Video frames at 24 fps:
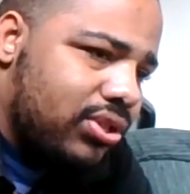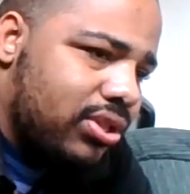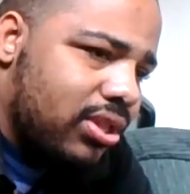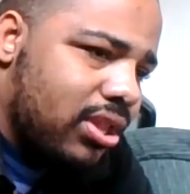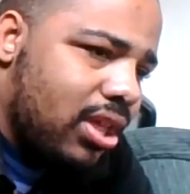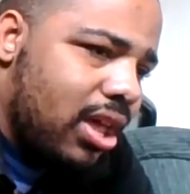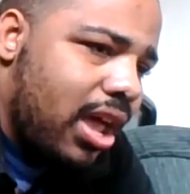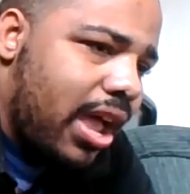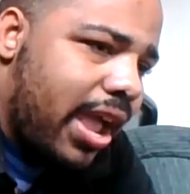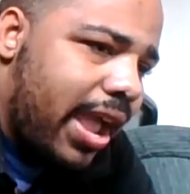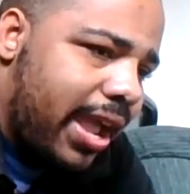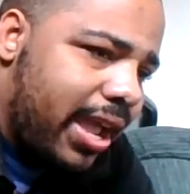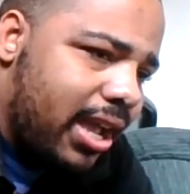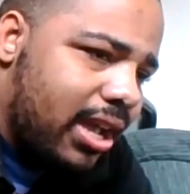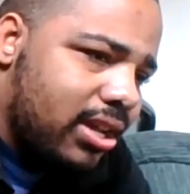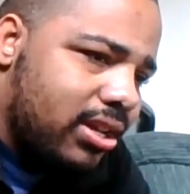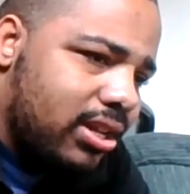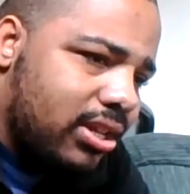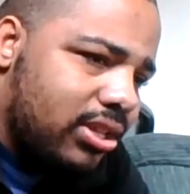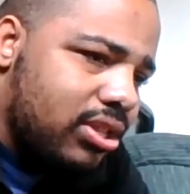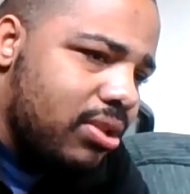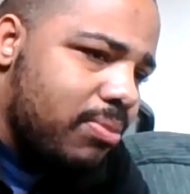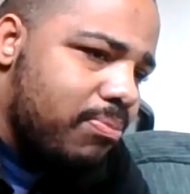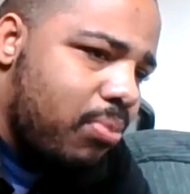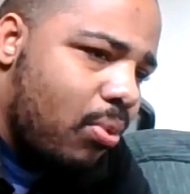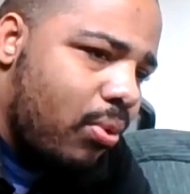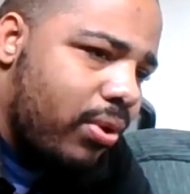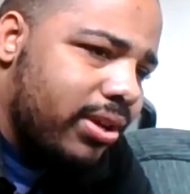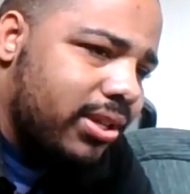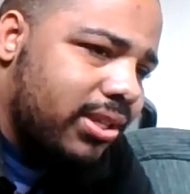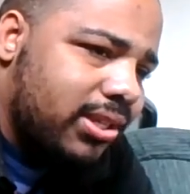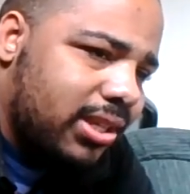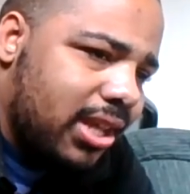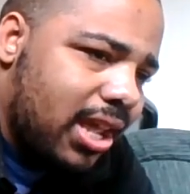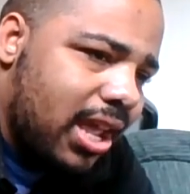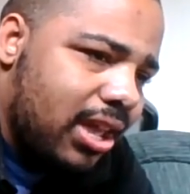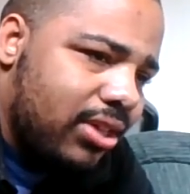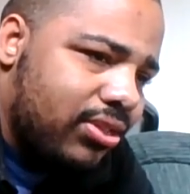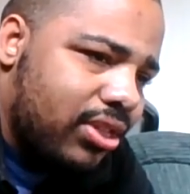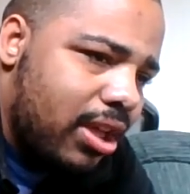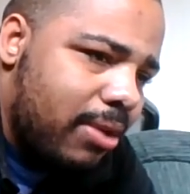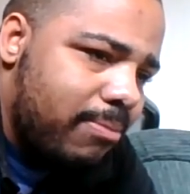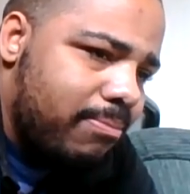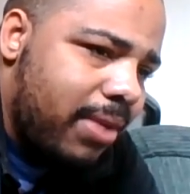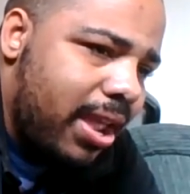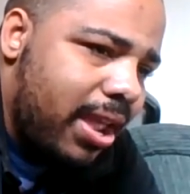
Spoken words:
a hand in the boy's death and